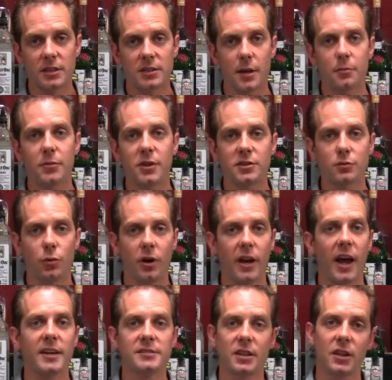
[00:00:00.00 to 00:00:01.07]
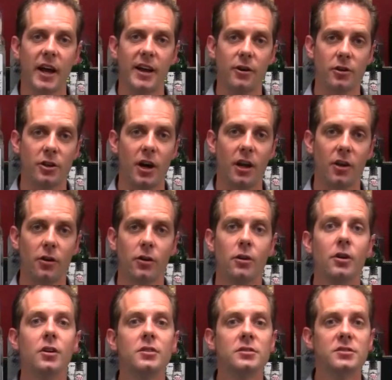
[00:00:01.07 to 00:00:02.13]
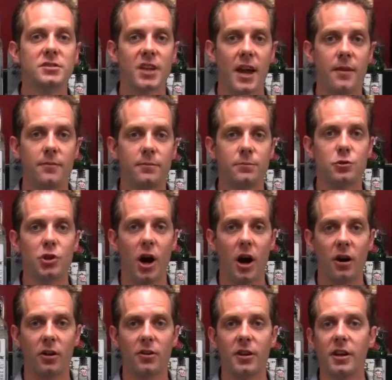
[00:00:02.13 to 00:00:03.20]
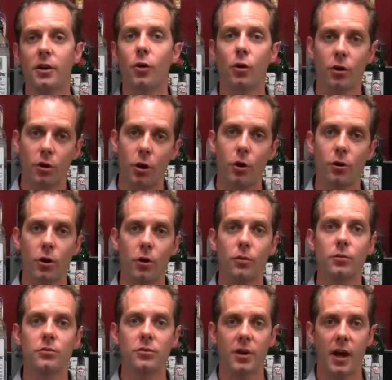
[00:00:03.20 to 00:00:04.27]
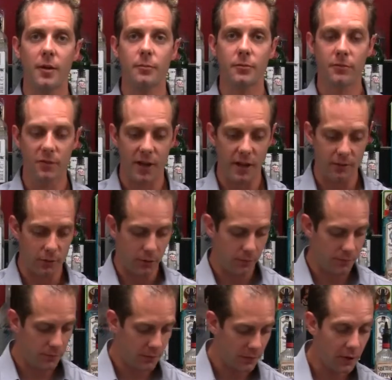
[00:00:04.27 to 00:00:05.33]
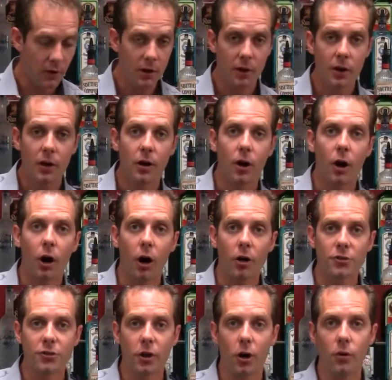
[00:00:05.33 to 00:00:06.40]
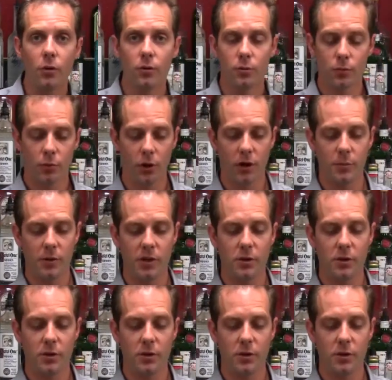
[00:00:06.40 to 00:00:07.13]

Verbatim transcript: except this one has a lighter color. Same chocolatey or cocoa type flavor. Also, we're going to be